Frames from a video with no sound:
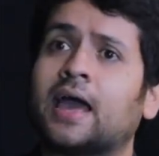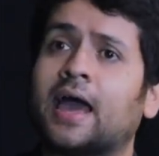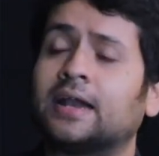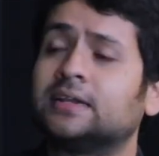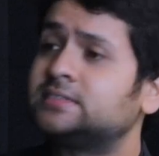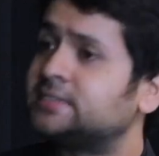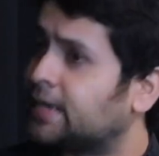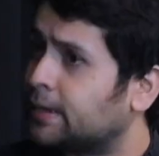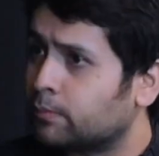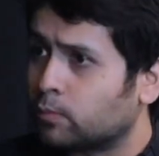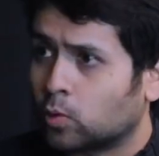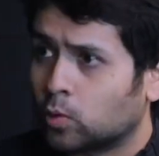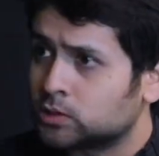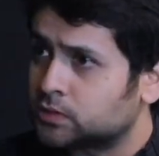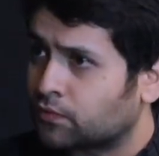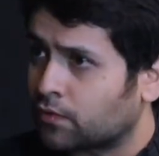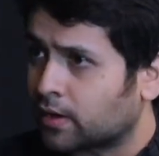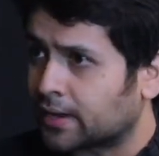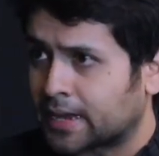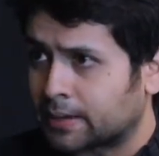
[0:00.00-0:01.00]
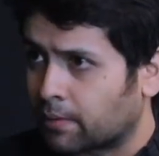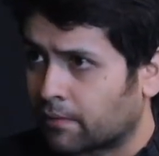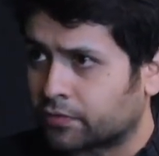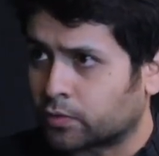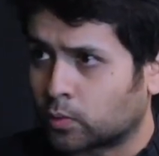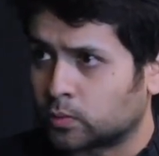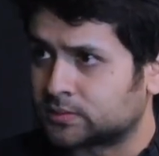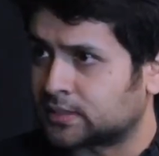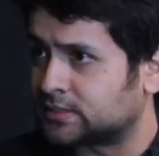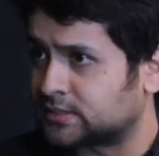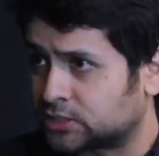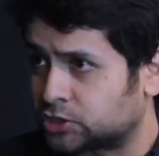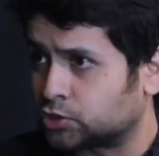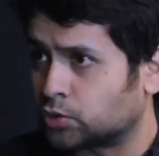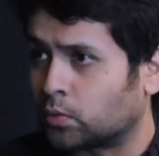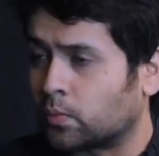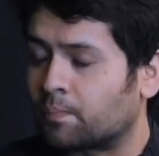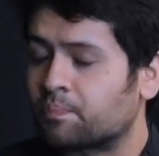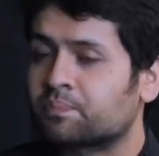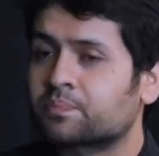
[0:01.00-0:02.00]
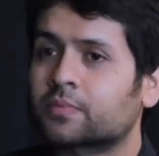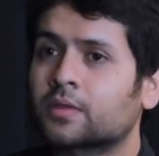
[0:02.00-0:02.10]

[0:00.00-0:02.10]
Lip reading: And same goes for Game of Thrones as a show.